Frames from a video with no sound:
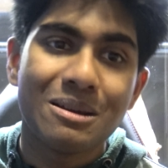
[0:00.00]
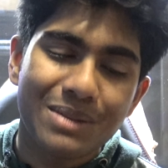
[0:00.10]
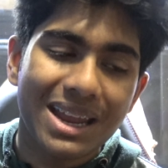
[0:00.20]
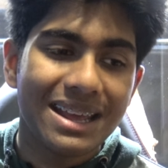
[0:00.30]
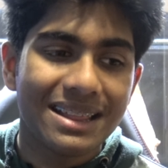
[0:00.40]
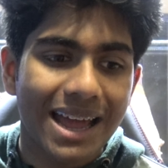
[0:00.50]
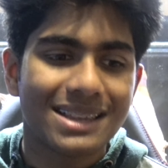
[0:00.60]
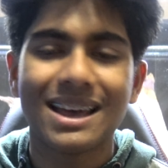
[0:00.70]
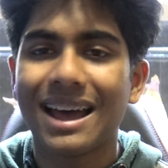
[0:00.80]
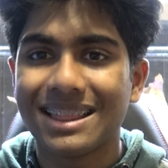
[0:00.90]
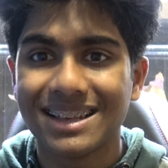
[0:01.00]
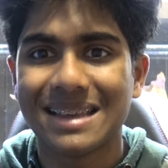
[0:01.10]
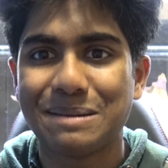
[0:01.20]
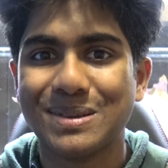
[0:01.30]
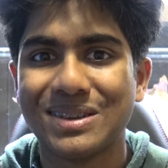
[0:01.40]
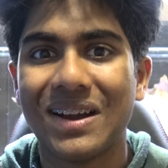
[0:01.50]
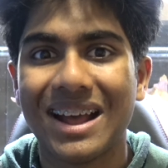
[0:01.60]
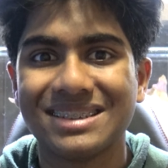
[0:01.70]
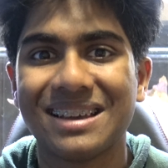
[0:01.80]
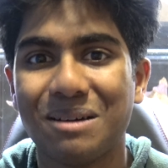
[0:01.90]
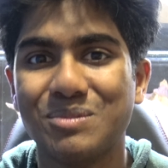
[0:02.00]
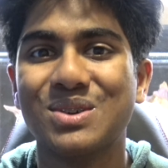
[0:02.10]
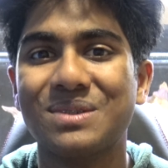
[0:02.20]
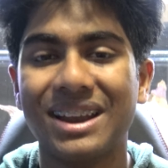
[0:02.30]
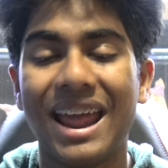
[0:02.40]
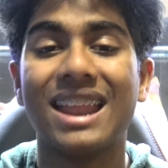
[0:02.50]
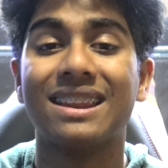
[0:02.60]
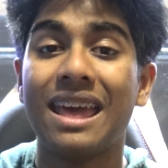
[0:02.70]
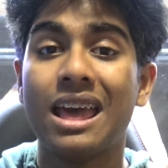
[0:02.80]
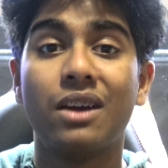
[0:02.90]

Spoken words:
meaning that this episode has come to an end.